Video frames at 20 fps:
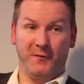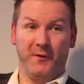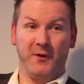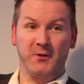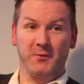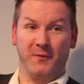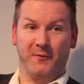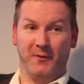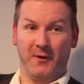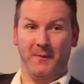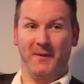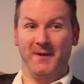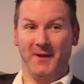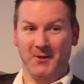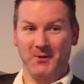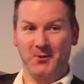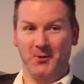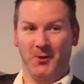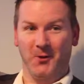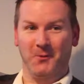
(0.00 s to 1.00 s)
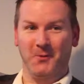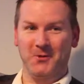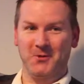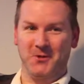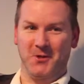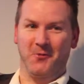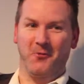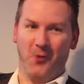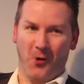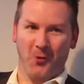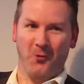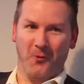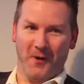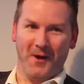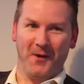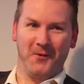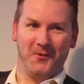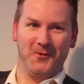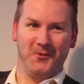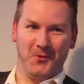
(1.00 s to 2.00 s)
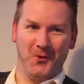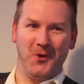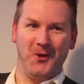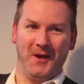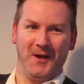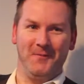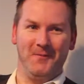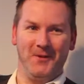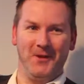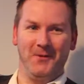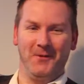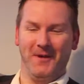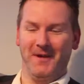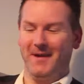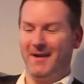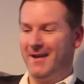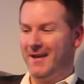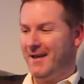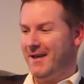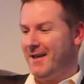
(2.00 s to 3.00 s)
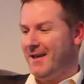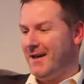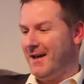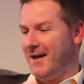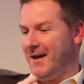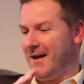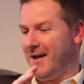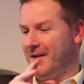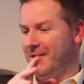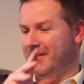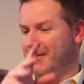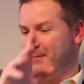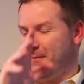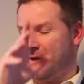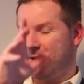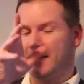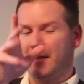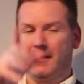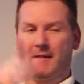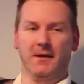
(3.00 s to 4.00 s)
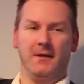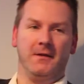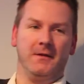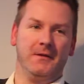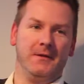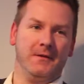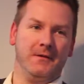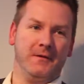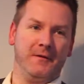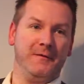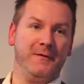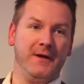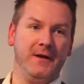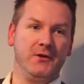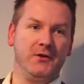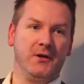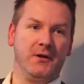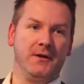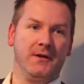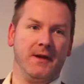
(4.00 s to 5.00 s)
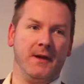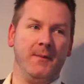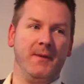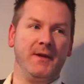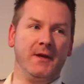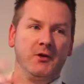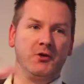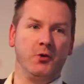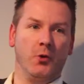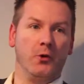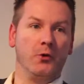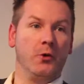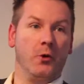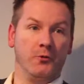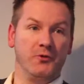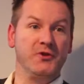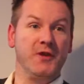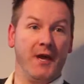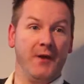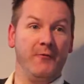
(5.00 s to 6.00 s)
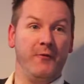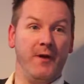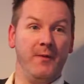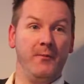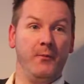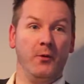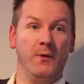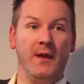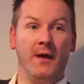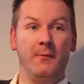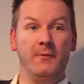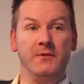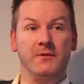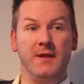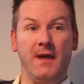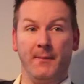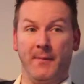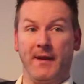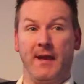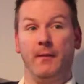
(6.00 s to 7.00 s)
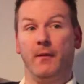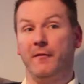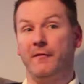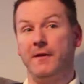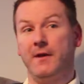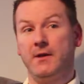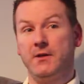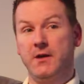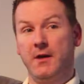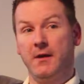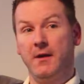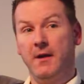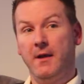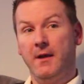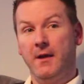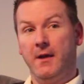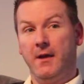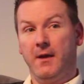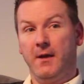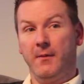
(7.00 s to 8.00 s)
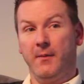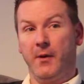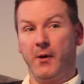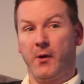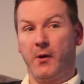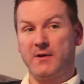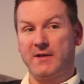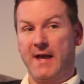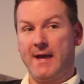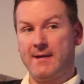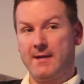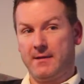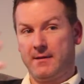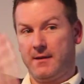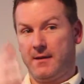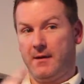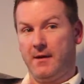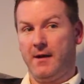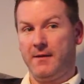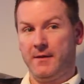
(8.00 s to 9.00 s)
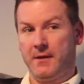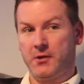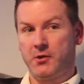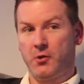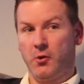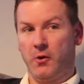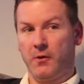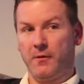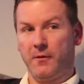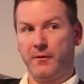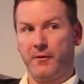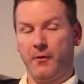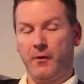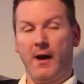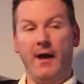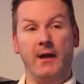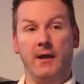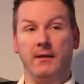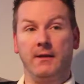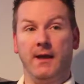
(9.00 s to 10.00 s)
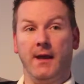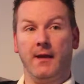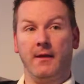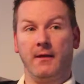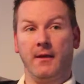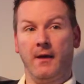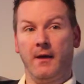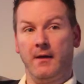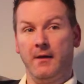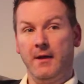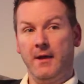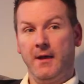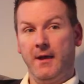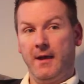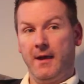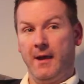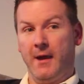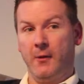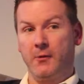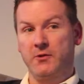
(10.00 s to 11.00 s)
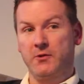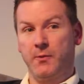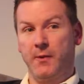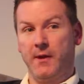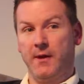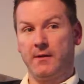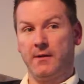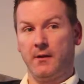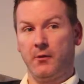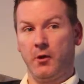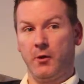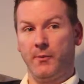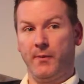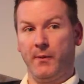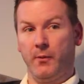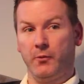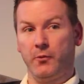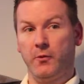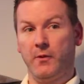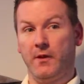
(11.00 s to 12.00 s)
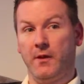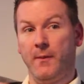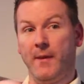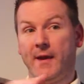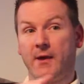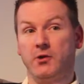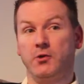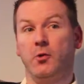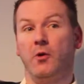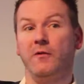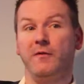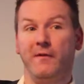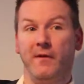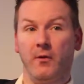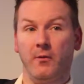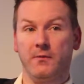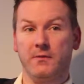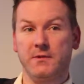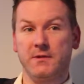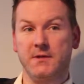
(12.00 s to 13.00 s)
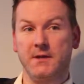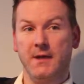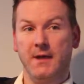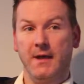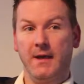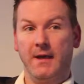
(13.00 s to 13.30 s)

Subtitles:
first before I made a short, which was the wrong way of doing it, by the way. I made the feature, then made a short called Certain Rainbow, and that became a feature, because I ended it in the short and thought I could take that elsewhere. And a lot of people do that. They make short films